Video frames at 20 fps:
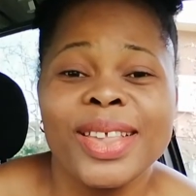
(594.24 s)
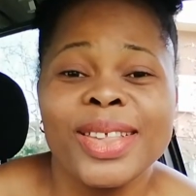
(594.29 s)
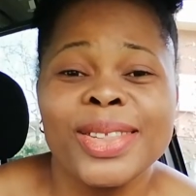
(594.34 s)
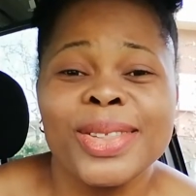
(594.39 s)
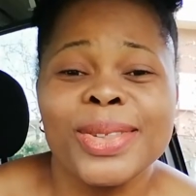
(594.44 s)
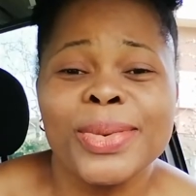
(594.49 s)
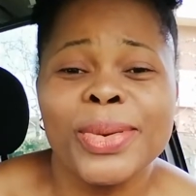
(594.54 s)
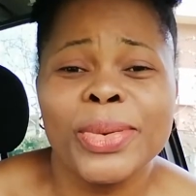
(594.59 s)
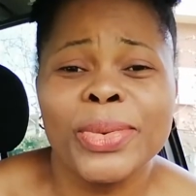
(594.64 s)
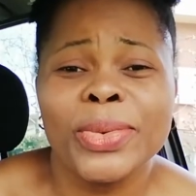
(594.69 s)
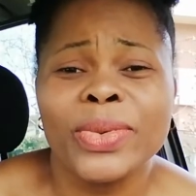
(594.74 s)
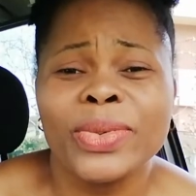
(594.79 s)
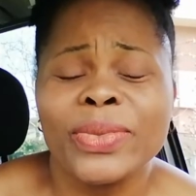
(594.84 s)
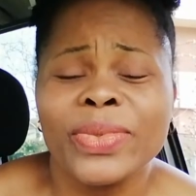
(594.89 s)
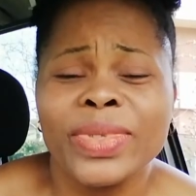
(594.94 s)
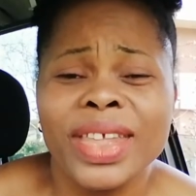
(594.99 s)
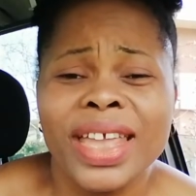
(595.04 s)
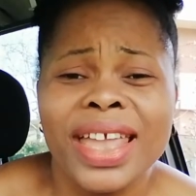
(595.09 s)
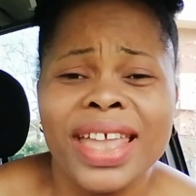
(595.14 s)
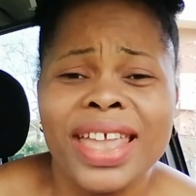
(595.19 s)
So,
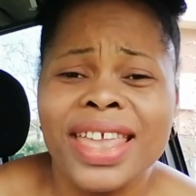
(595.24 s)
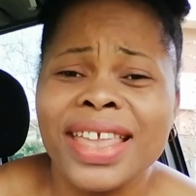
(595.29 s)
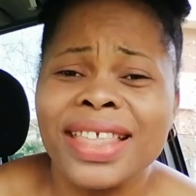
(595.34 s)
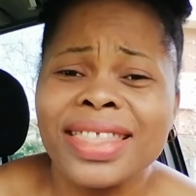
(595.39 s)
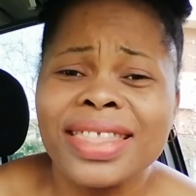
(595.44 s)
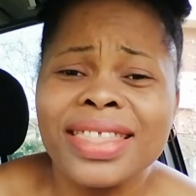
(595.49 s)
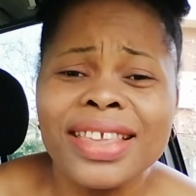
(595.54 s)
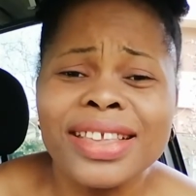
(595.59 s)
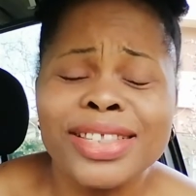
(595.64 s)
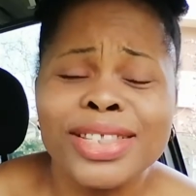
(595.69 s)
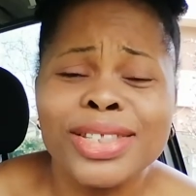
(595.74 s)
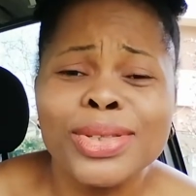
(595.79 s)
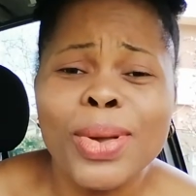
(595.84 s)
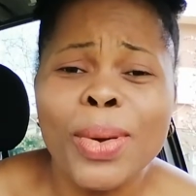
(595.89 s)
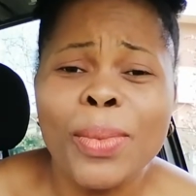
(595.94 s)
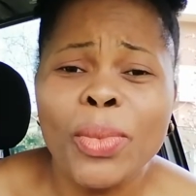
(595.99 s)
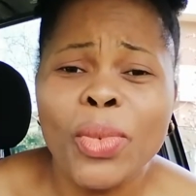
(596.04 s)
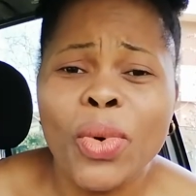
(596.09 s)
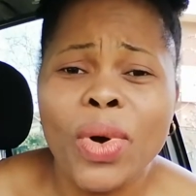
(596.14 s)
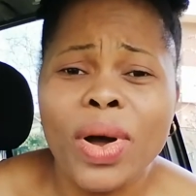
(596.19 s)
it needs
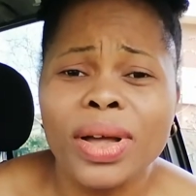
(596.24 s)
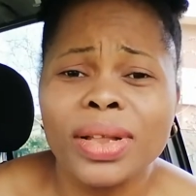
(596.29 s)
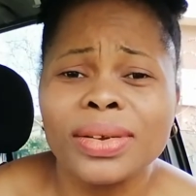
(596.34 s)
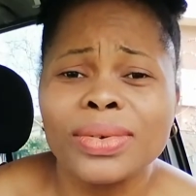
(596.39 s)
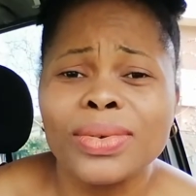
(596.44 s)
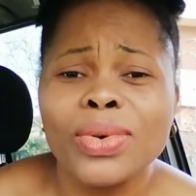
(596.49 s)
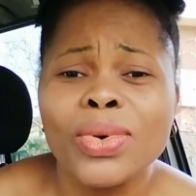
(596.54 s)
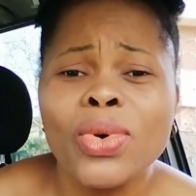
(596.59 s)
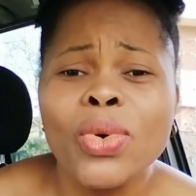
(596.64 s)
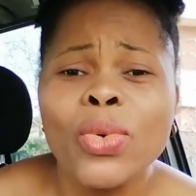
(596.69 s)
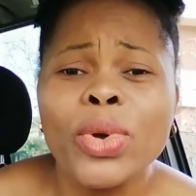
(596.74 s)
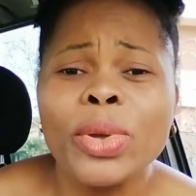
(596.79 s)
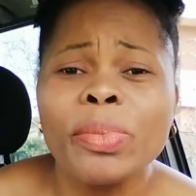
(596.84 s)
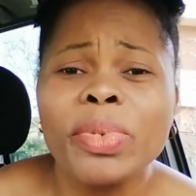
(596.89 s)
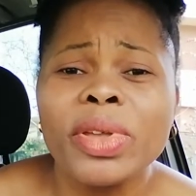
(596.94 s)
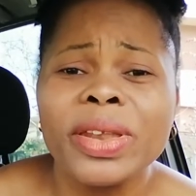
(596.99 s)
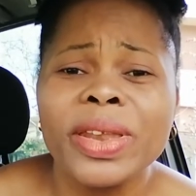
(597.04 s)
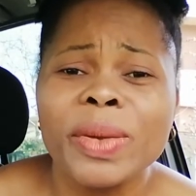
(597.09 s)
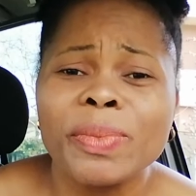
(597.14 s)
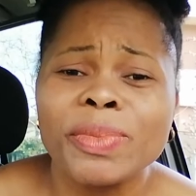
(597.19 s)
someone who will
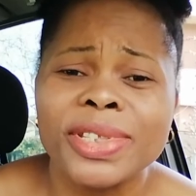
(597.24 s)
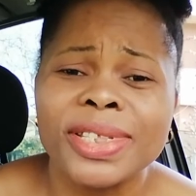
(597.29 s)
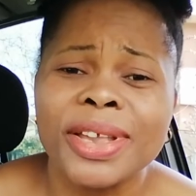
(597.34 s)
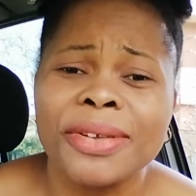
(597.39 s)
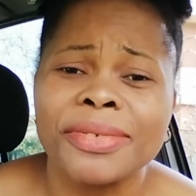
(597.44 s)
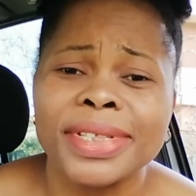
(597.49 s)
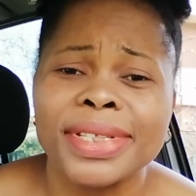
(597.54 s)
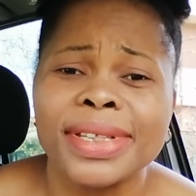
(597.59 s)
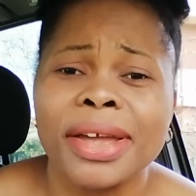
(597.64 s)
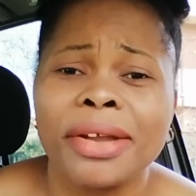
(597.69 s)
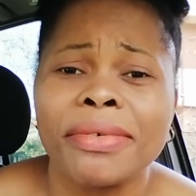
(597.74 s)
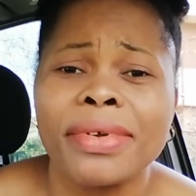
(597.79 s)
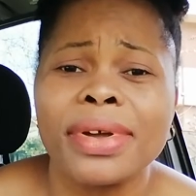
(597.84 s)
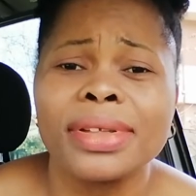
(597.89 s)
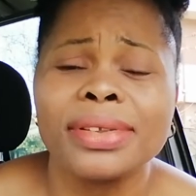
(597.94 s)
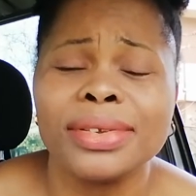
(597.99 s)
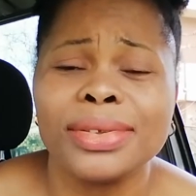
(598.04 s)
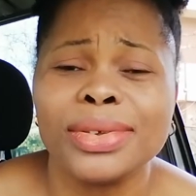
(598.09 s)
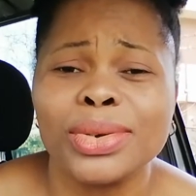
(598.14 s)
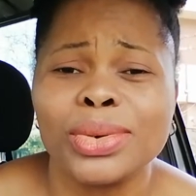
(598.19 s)
be themselves
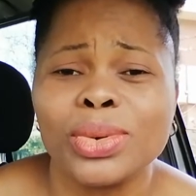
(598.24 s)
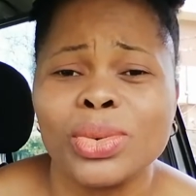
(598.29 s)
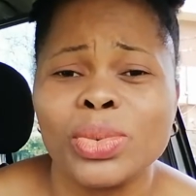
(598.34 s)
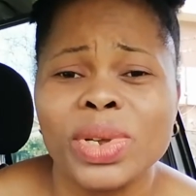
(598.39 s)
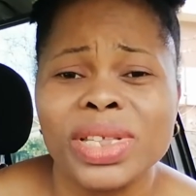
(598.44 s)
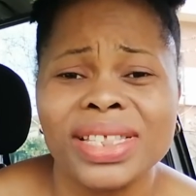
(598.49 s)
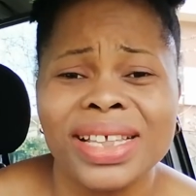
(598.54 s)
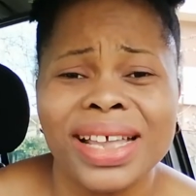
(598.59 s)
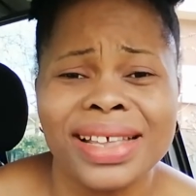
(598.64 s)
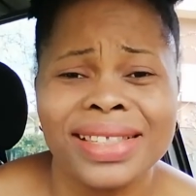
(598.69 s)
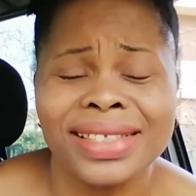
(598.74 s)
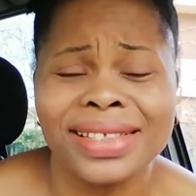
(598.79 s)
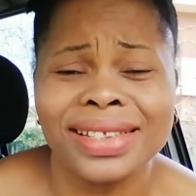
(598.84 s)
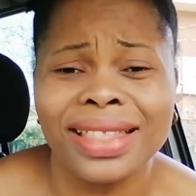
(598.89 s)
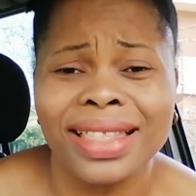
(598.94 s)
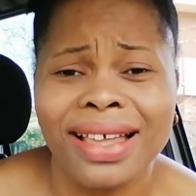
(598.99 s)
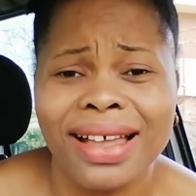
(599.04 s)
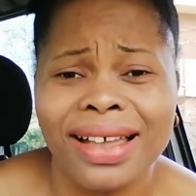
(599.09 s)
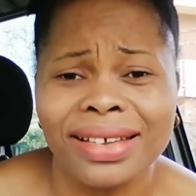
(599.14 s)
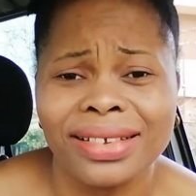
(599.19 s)
around you without
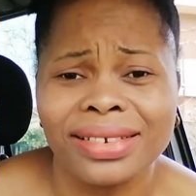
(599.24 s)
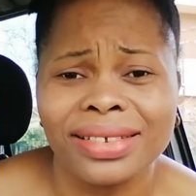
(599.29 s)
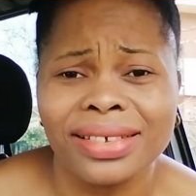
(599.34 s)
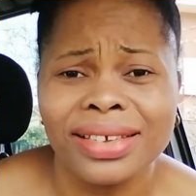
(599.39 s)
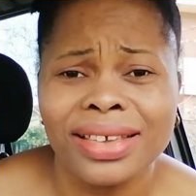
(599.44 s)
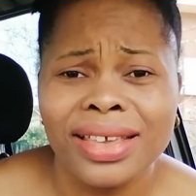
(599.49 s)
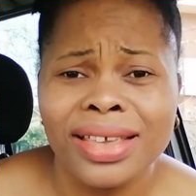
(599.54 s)
lying.